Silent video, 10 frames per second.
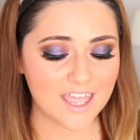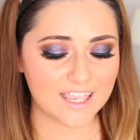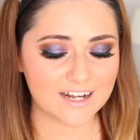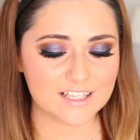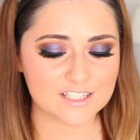
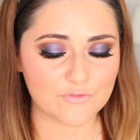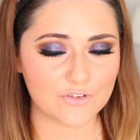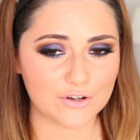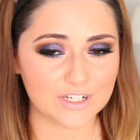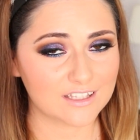It is
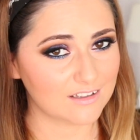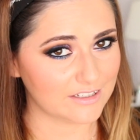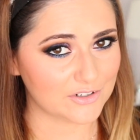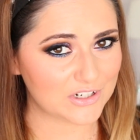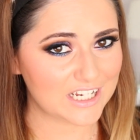very
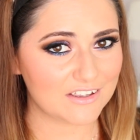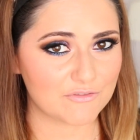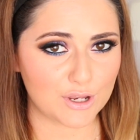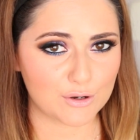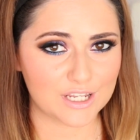glittery,
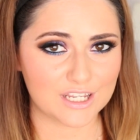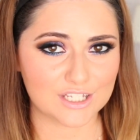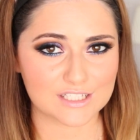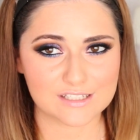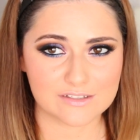very
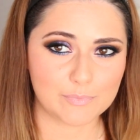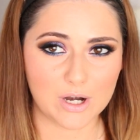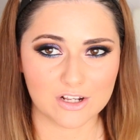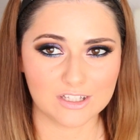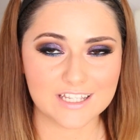
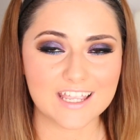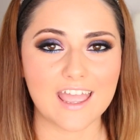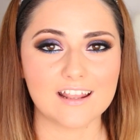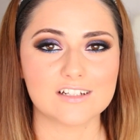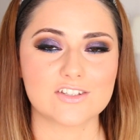sparkly,
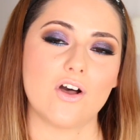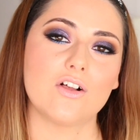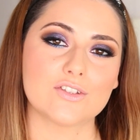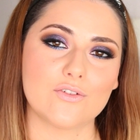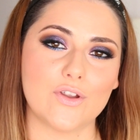and it's
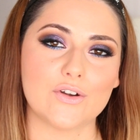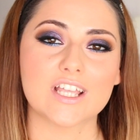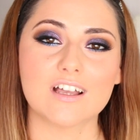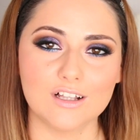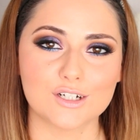also
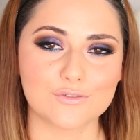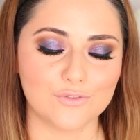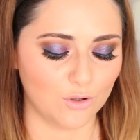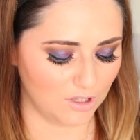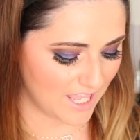very
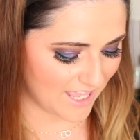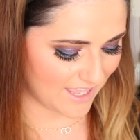colorful.